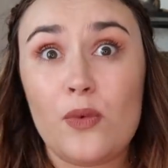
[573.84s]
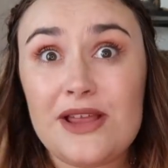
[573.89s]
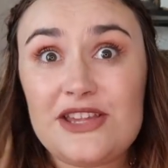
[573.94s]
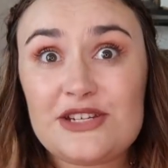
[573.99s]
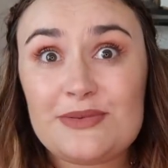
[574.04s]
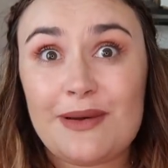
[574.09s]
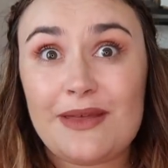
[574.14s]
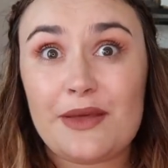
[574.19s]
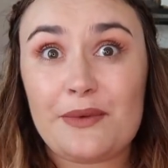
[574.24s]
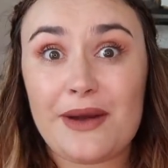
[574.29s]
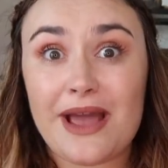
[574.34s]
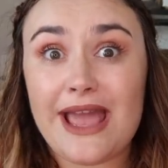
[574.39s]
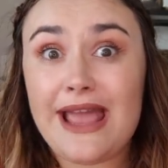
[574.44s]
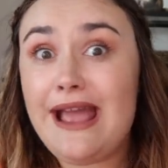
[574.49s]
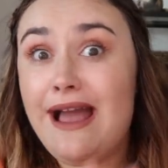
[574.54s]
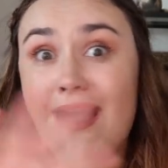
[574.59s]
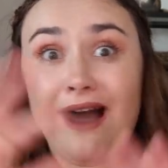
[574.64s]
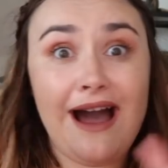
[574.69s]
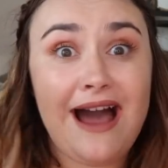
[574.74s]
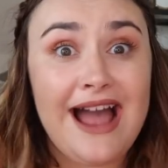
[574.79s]
which by the
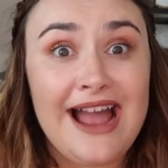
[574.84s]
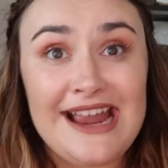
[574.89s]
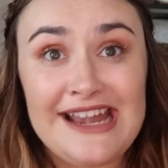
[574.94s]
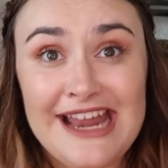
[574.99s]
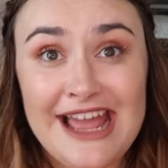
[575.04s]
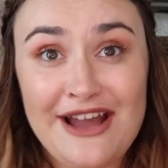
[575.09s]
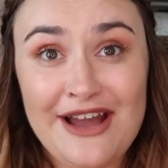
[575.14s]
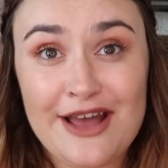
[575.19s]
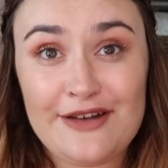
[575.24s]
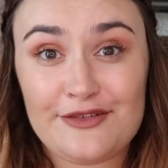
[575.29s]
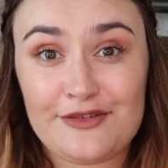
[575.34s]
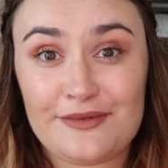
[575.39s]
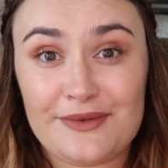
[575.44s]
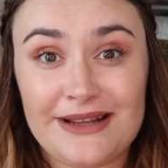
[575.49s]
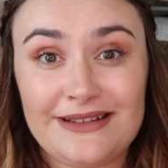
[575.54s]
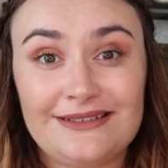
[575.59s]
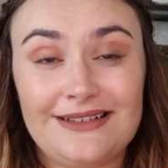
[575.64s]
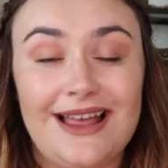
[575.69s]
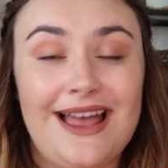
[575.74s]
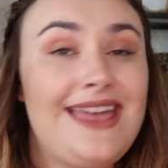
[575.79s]
way, I now have a
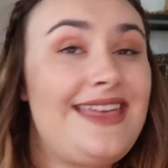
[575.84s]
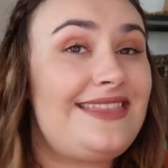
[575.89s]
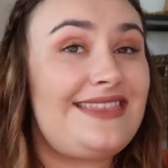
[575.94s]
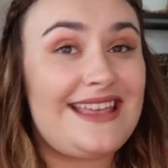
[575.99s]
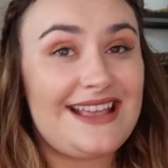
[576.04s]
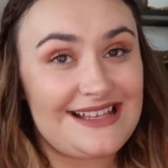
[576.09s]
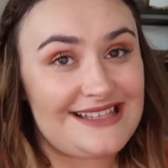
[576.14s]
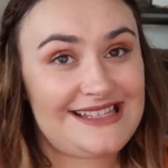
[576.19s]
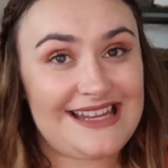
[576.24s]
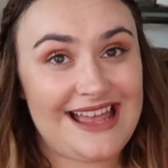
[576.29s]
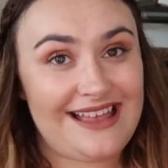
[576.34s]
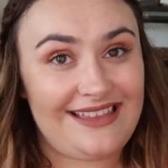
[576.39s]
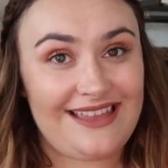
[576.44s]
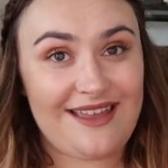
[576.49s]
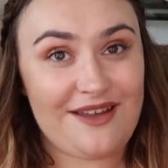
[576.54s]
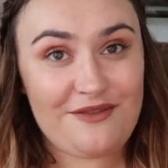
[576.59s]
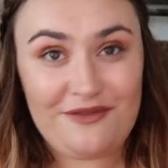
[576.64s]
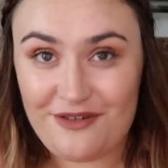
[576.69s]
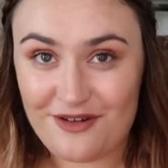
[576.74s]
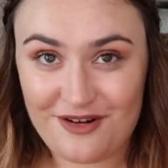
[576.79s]
ring light, thanks to
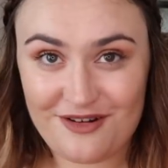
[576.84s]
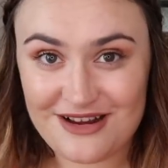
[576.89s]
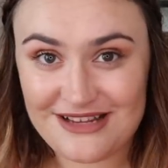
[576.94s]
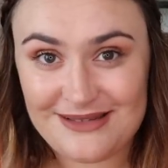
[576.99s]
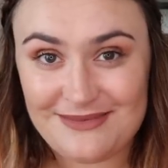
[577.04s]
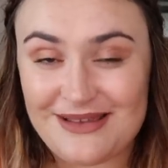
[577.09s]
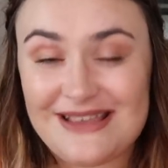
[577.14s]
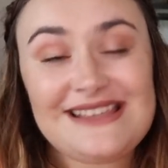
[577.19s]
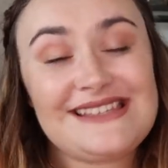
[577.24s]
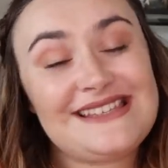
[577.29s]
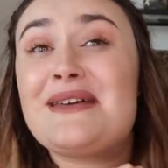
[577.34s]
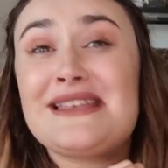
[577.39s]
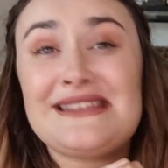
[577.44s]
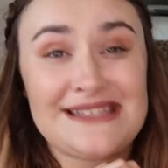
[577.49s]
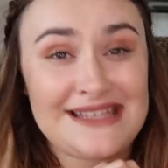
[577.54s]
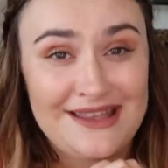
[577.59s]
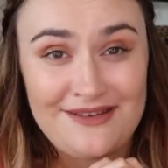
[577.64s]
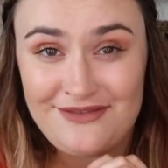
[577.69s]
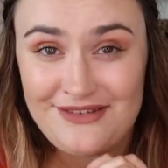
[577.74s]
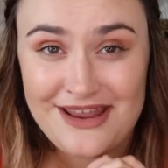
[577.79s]
Elliot for Christmas.
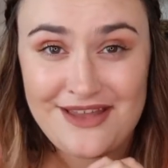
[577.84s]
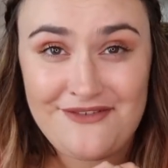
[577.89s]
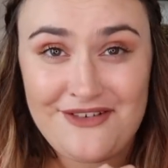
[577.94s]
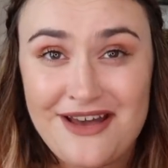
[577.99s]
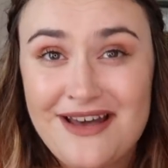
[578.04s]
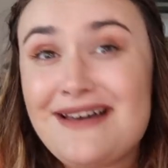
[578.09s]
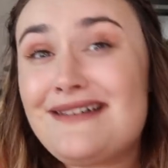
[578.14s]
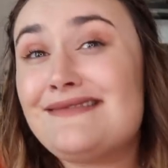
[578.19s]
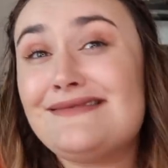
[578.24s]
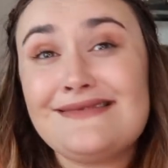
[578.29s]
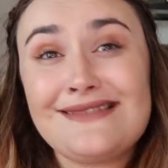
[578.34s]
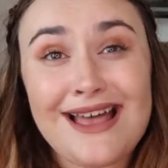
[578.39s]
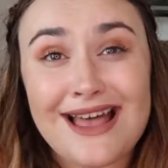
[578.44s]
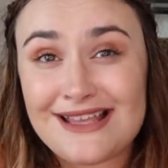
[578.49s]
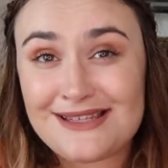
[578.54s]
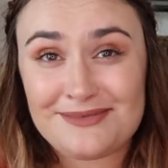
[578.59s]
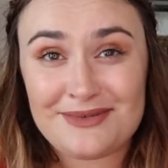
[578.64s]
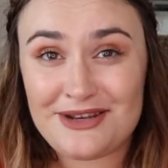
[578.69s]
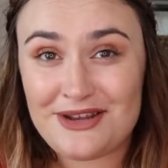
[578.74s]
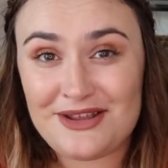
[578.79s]
Best gift ever.
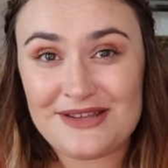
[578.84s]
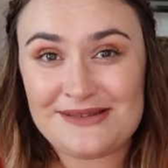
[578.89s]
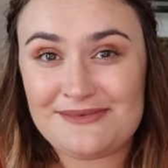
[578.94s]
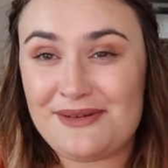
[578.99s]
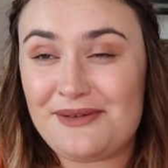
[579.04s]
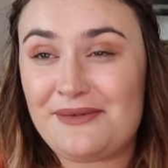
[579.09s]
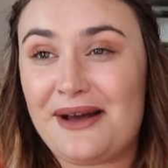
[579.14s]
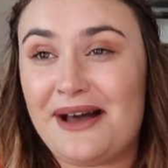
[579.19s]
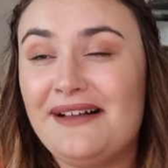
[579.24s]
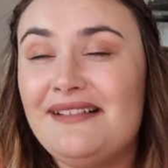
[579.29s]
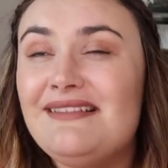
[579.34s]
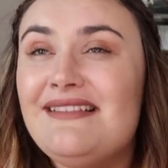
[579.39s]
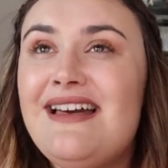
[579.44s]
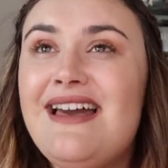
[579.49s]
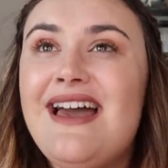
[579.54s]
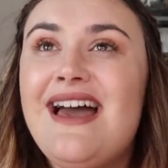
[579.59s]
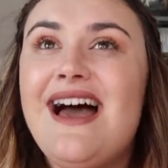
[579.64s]
Husband knows me well.